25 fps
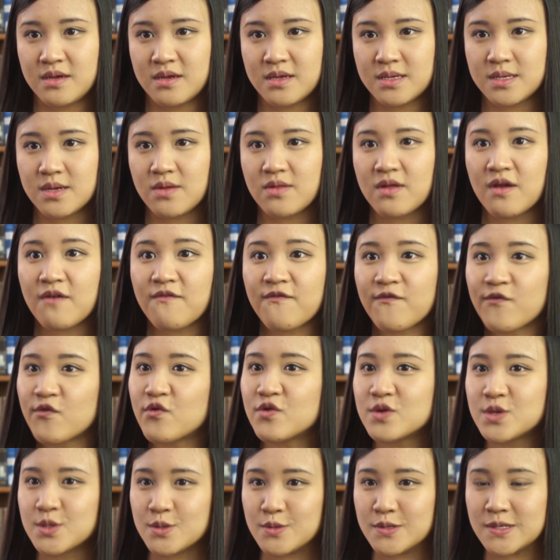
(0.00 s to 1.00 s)
So there are
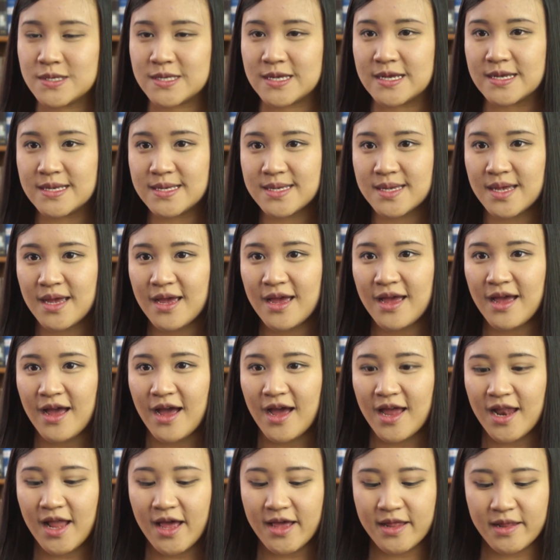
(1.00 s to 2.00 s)
4 sources,
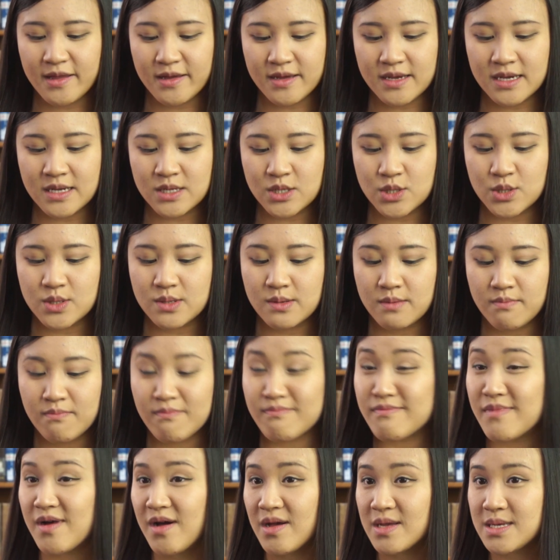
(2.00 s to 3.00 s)
and I look into
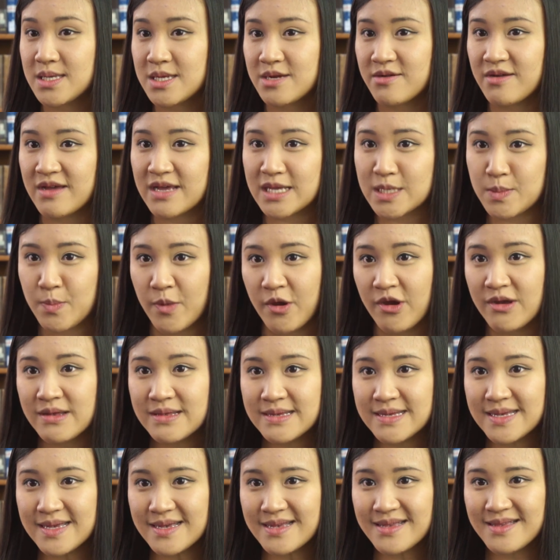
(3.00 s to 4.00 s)
mastery
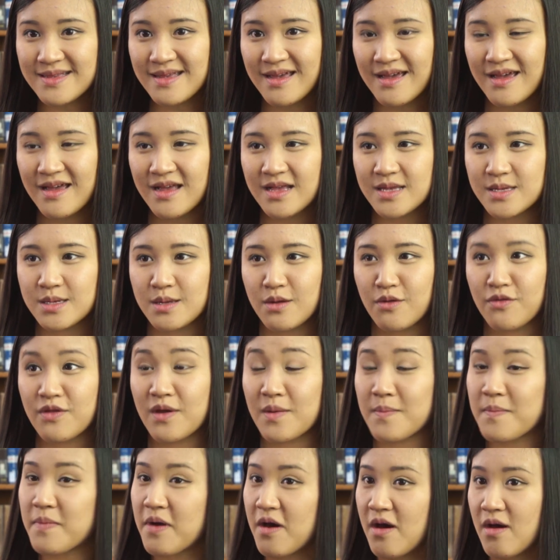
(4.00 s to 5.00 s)
experiences, so
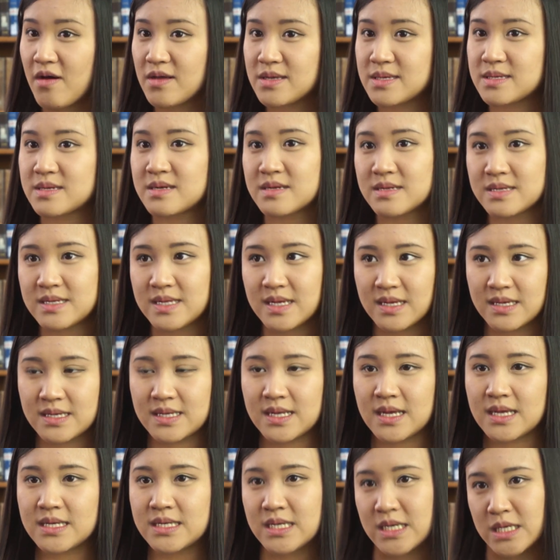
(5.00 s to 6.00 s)
their past
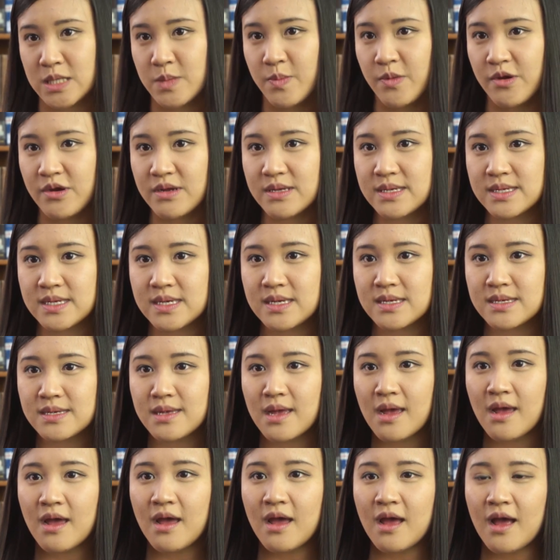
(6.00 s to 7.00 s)
success experiences,
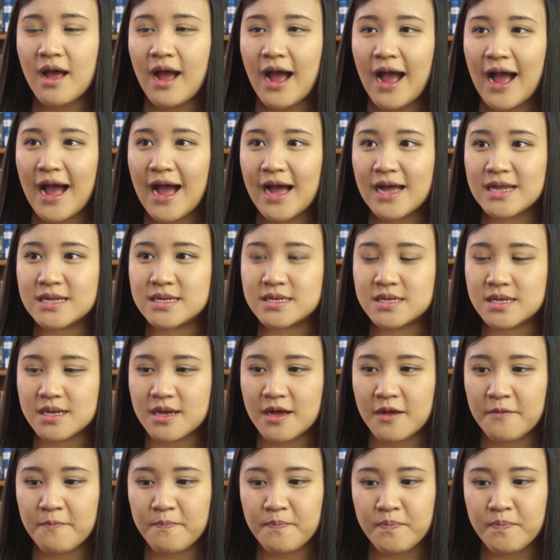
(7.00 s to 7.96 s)
and